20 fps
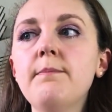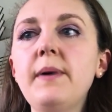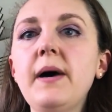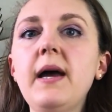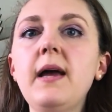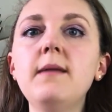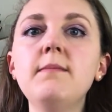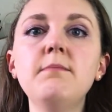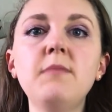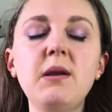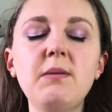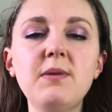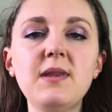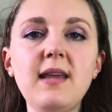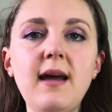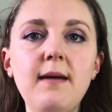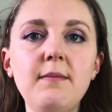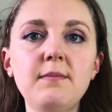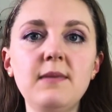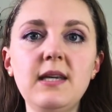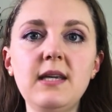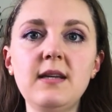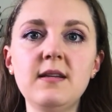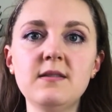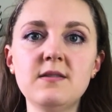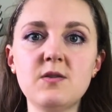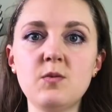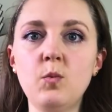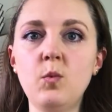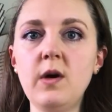but maybe that
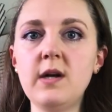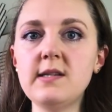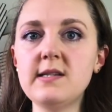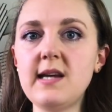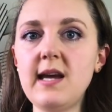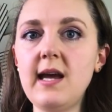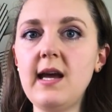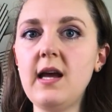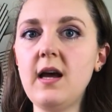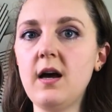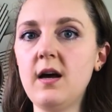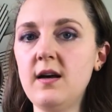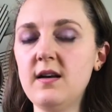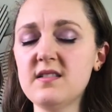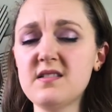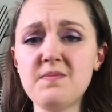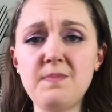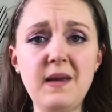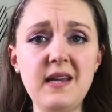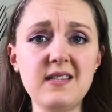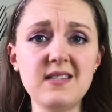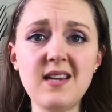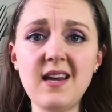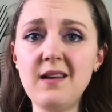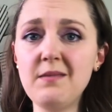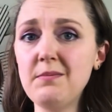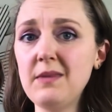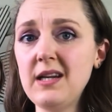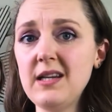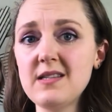means one day I'll spend
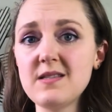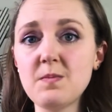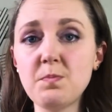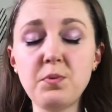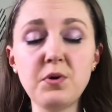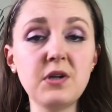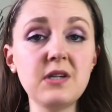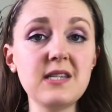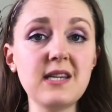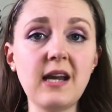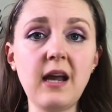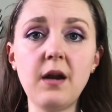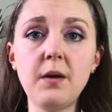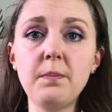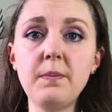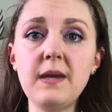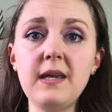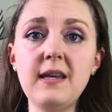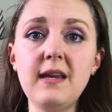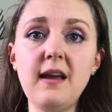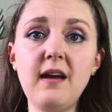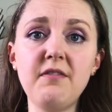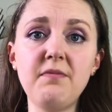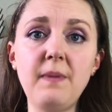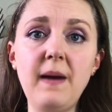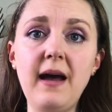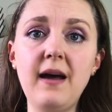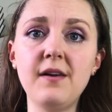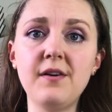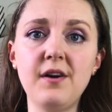10 minutes printing out a PDF
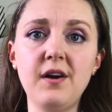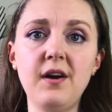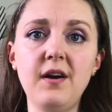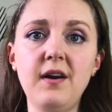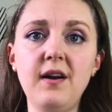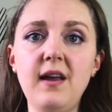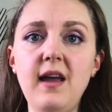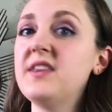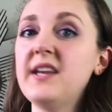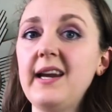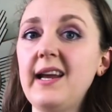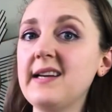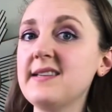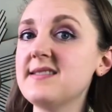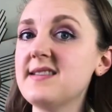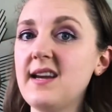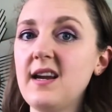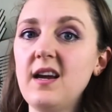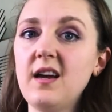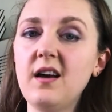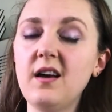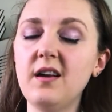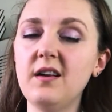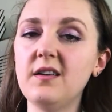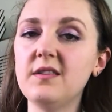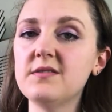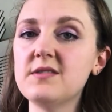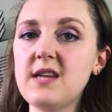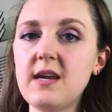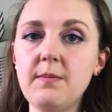pattern, the next day
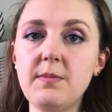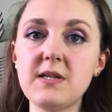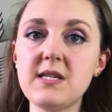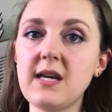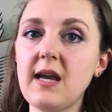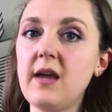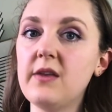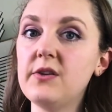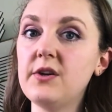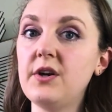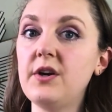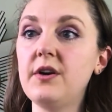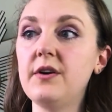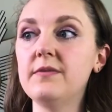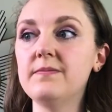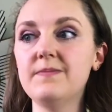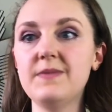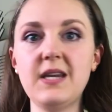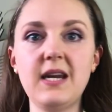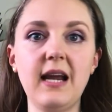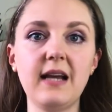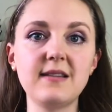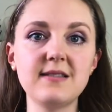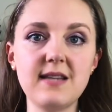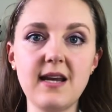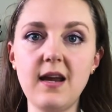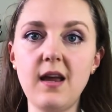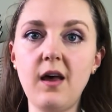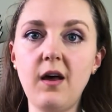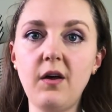I'll tape it together, the
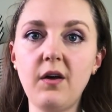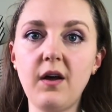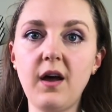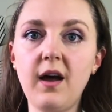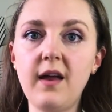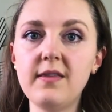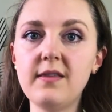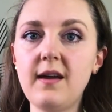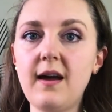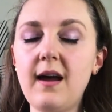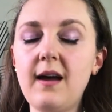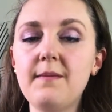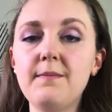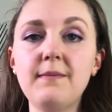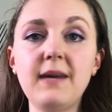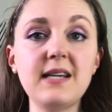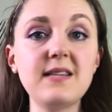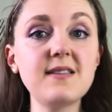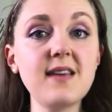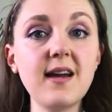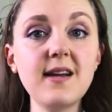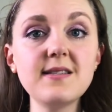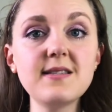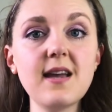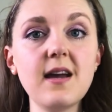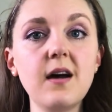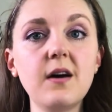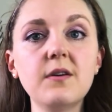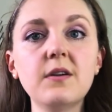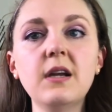next day I'll cut my
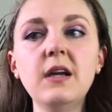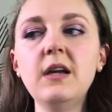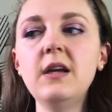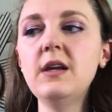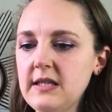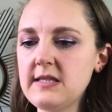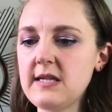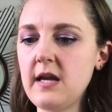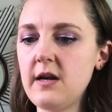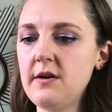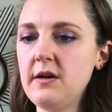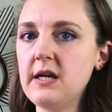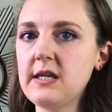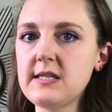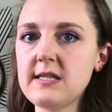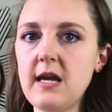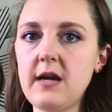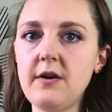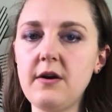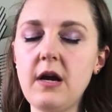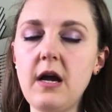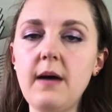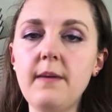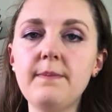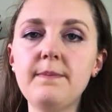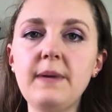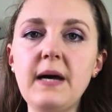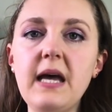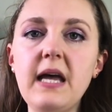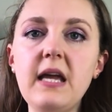size out, etc., etc.
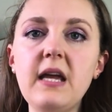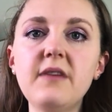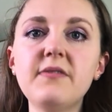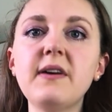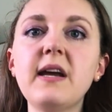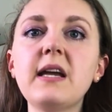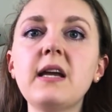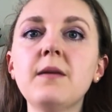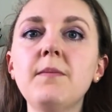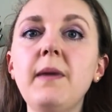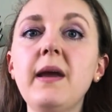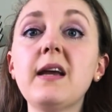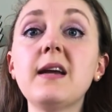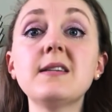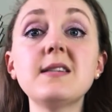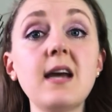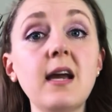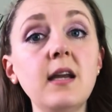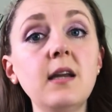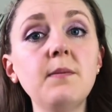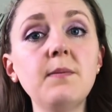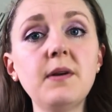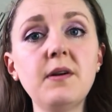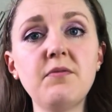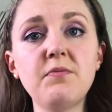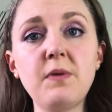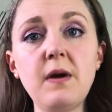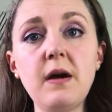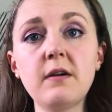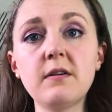But if I can make a tiny
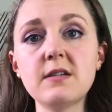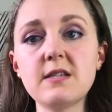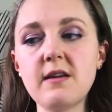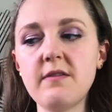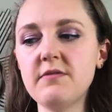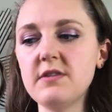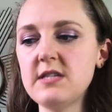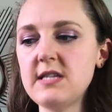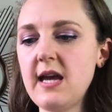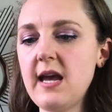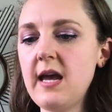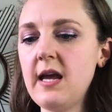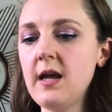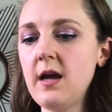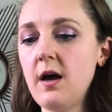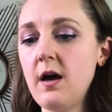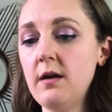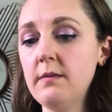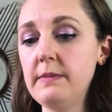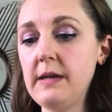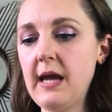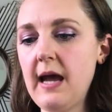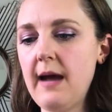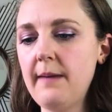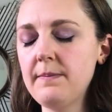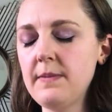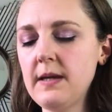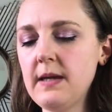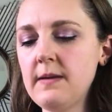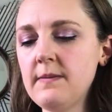bit of progress every day, I'll be
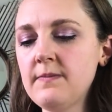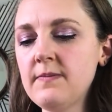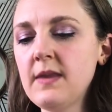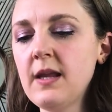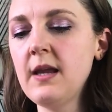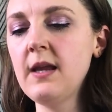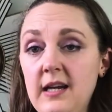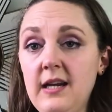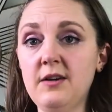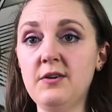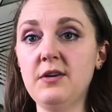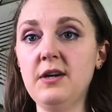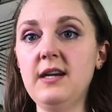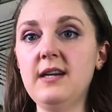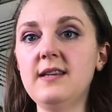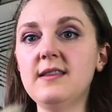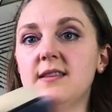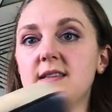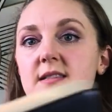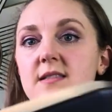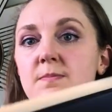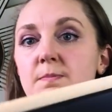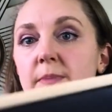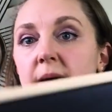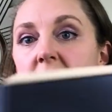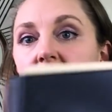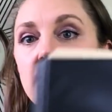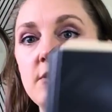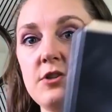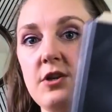happy. And I created this
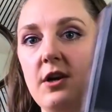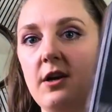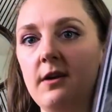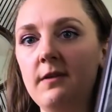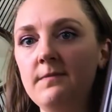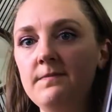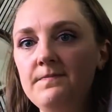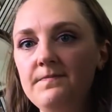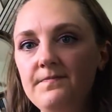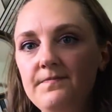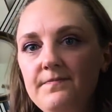binder.